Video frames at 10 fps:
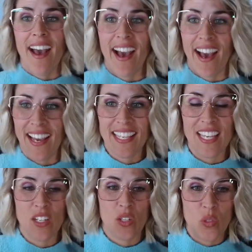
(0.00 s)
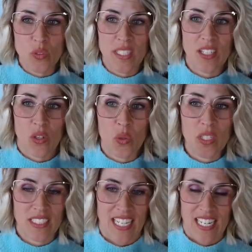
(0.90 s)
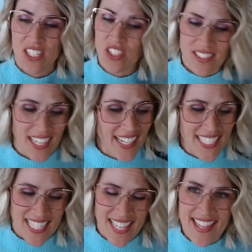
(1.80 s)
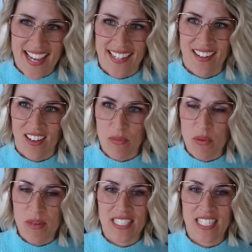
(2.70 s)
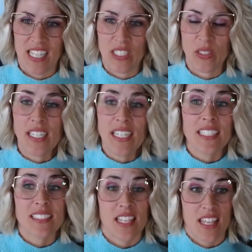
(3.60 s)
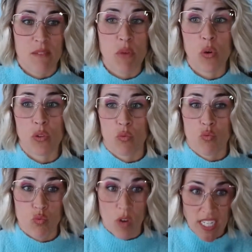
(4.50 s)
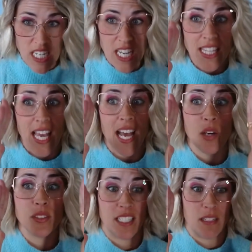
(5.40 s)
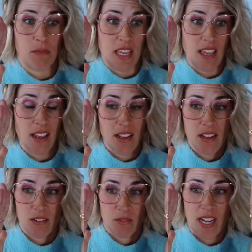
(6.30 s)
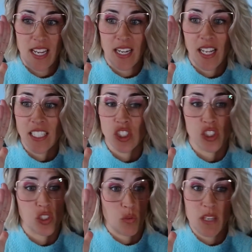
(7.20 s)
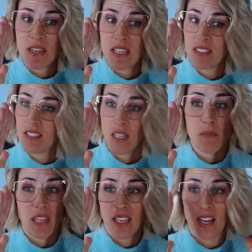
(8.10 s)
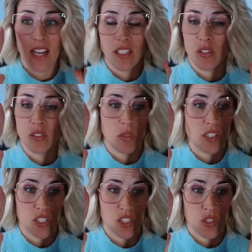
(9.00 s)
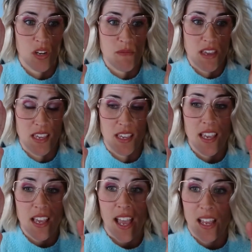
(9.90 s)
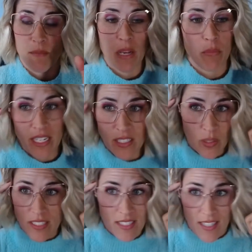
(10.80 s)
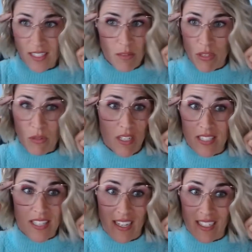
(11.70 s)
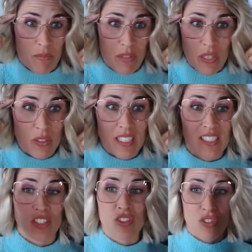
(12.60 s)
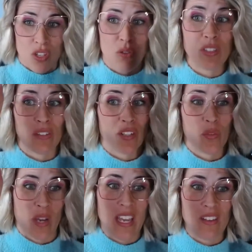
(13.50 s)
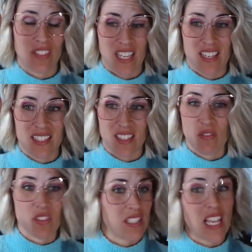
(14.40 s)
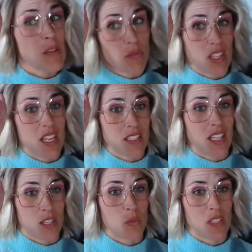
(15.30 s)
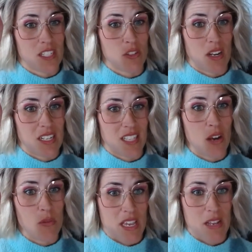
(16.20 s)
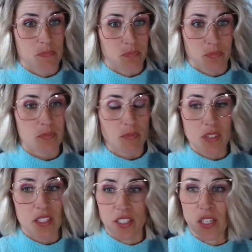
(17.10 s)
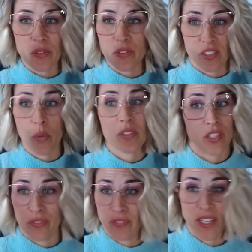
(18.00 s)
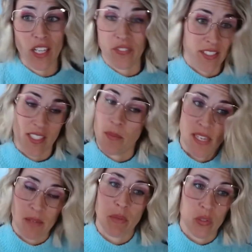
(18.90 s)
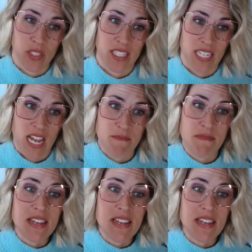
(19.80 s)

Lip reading: I can only correlate it, just like I did then a couple months ago, to them both running in the house at me, right? Screaming something, God knows what they're screaming, and my brain going, does not compute, because it's two different wavelengths of the same thing that they're really trying to tell me. So-and-so fell off of something most of the time.